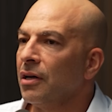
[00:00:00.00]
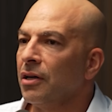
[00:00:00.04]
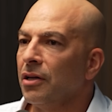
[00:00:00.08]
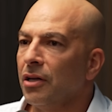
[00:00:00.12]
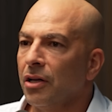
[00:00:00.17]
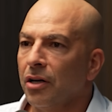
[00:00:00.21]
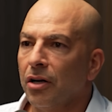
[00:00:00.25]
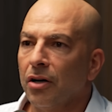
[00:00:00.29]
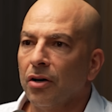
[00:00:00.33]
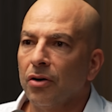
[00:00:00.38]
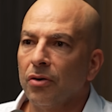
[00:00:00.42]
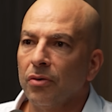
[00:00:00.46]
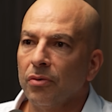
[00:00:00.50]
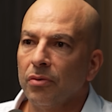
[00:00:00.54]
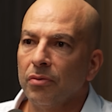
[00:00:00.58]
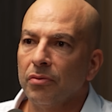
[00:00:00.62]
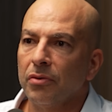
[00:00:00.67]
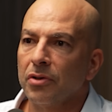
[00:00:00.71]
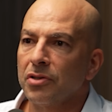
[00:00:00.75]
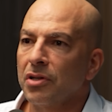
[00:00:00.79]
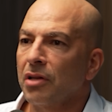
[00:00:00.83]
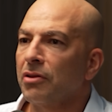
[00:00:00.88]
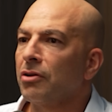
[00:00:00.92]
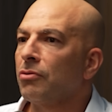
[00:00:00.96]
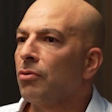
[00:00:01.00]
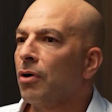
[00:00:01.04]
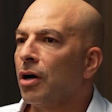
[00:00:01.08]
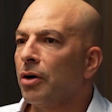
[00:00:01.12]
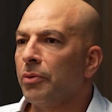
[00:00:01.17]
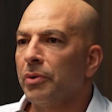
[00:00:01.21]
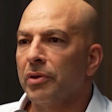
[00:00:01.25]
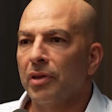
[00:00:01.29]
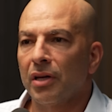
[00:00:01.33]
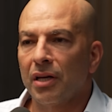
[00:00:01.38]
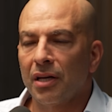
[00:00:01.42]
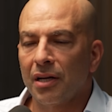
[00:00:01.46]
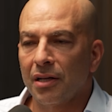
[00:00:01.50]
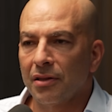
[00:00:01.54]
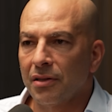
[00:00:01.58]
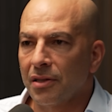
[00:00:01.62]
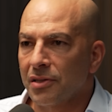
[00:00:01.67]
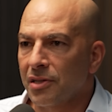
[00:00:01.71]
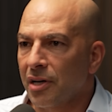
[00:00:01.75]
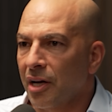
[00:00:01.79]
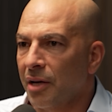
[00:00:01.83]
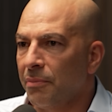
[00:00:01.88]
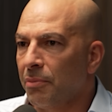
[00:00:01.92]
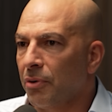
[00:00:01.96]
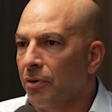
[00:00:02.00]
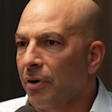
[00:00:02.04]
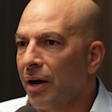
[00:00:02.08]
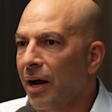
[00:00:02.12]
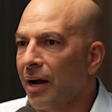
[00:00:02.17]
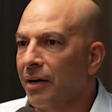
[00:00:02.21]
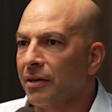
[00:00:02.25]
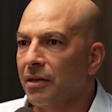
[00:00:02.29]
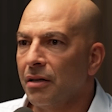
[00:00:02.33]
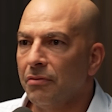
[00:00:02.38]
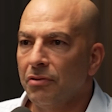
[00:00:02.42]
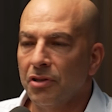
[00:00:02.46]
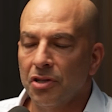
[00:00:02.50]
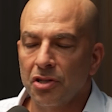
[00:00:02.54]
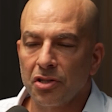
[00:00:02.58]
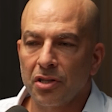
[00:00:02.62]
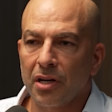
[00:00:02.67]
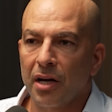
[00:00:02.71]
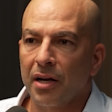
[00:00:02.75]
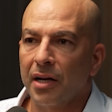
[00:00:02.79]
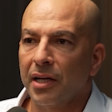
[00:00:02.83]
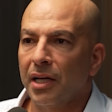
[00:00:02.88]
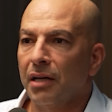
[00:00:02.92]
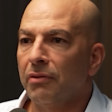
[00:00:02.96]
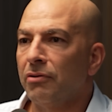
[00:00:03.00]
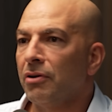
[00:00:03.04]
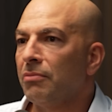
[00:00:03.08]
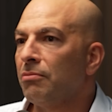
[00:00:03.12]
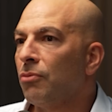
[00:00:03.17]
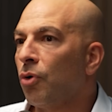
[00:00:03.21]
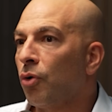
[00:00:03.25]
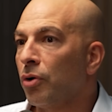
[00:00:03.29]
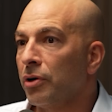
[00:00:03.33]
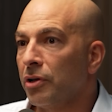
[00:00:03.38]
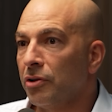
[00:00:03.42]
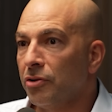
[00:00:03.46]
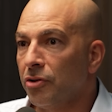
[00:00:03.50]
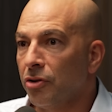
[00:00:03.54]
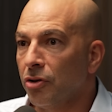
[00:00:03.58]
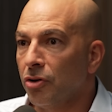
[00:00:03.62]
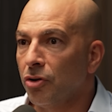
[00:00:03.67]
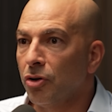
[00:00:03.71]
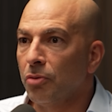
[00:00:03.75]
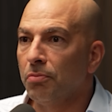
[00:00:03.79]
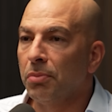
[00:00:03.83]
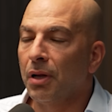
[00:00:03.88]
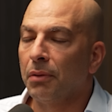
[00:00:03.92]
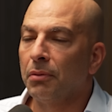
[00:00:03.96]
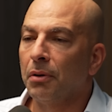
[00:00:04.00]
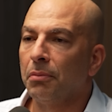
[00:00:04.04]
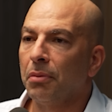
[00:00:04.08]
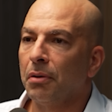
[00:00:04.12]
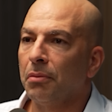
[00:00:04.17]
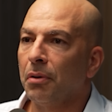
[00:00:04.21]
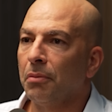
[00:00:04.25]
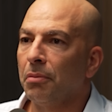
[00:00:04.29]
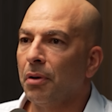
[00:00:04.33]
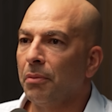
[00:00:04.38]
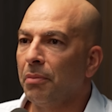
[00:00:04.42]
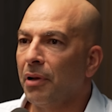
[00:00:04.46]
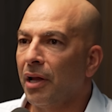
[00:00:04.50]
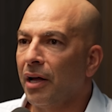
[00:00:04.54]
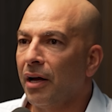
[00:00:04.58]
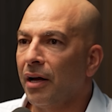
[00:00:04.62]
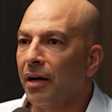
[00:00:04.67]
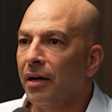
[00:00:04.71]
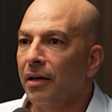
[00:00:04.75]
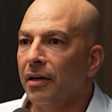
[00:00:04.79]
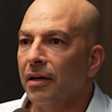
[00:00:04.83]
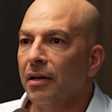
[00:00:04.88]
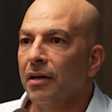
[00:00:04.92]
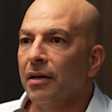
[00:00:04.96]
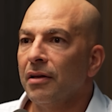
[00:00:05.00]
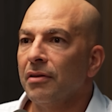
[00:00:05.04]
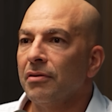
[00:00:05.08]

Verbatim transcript: You know, there's nothing wrong with a kid that's hyperactive. You just got to give him more to do, blah, yeah. blah, blah, blah, blah, blah.